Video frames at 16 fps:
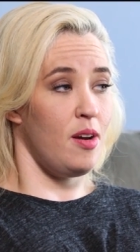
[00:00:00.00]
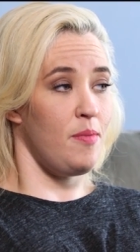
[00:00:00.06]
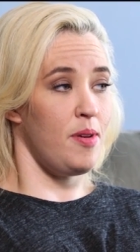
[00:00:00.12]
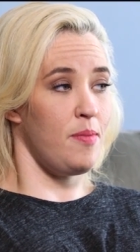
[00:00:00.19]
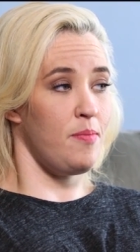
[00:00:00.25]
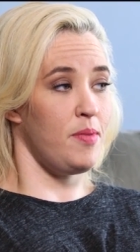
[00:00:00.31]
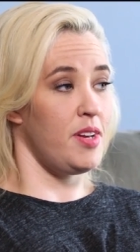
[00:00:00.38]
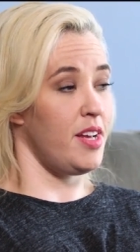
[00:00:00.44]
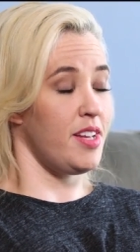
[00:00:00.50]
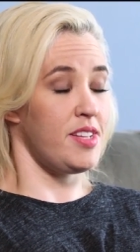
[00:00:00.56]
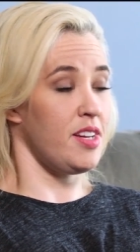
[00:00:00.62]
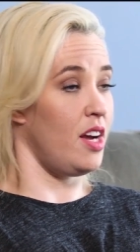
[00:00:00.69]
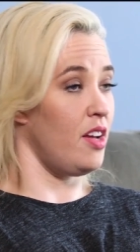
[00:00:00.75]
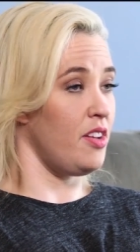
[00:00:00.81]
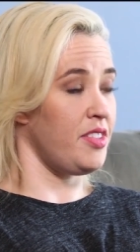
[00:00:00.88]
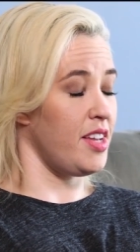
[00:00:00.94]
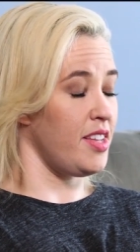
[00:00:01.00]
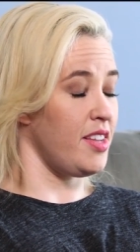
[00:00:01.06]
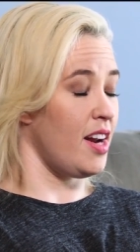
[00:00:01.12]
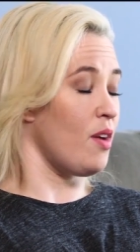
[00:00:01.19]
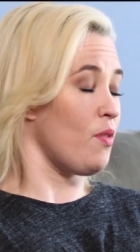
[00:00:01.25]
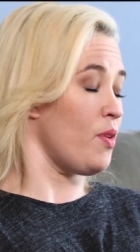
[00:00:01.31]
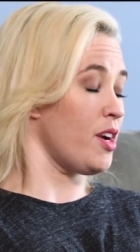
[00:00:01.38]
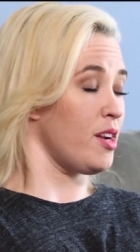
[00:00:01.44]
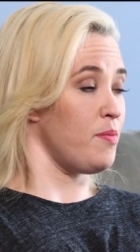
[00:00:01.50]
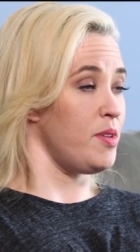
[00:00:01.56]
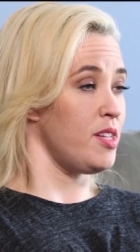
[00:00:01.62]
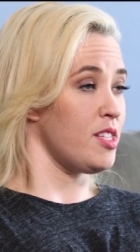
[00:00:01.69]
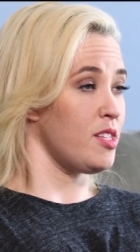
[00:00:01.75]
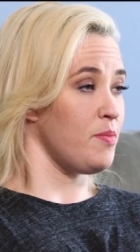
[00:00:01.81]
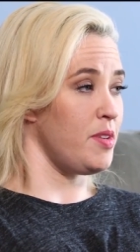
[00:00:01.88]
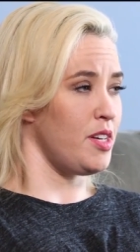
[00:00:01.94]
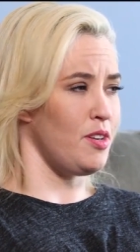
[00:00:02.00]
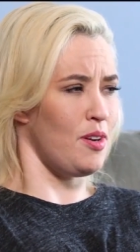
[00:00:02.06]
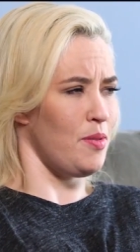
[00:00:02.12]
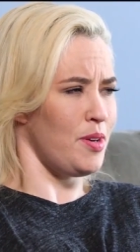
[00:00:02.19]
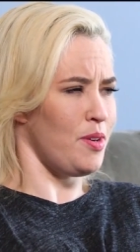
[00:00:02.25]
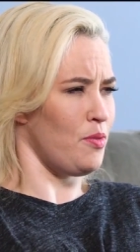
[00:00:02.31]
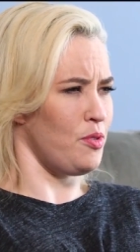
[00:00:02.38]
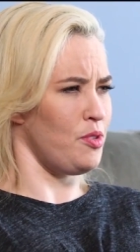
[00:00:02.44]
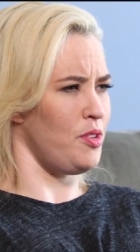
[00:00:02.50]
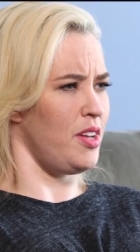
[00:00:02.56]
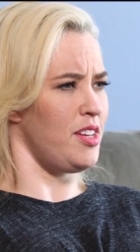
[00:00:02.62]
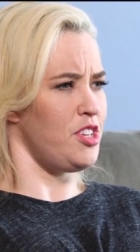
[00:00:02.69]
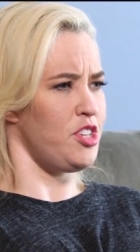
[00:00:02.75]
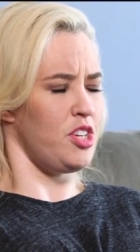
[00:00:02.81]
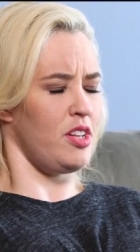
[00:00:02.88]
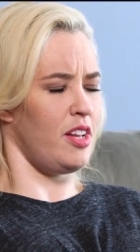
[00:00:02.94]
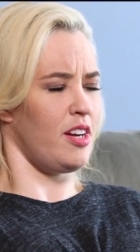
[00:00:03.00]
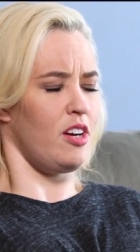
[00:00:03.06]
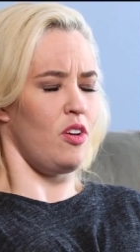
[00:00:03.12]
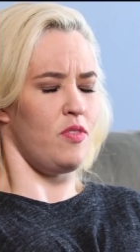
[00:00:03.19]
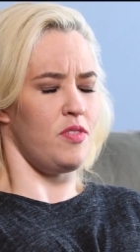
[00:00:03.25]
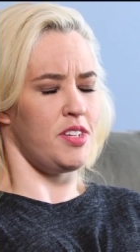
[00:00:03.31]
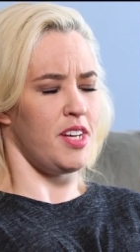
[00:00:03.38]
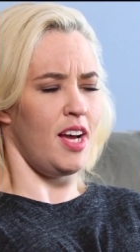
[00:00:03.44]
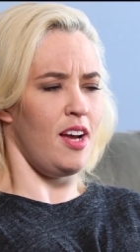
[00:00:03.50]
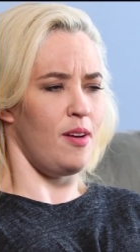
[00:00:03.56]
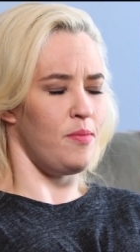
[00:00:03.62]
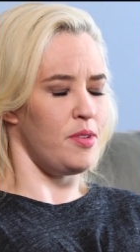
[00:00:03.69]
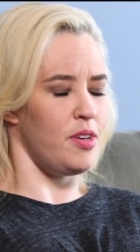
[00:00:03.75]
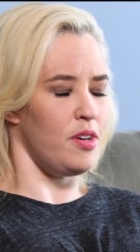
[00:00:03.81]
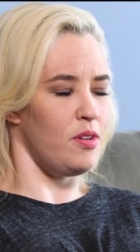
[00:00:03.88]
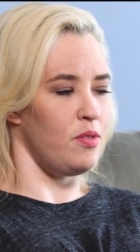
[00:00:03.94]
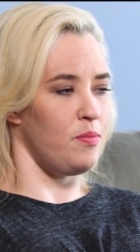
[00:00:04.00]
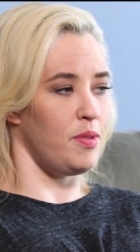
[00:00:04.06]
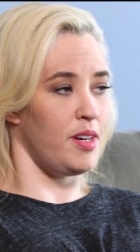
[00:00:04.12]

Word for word: I mean, but that's not the thing that I recommend somebody do. I don't do that shit like all the time, no.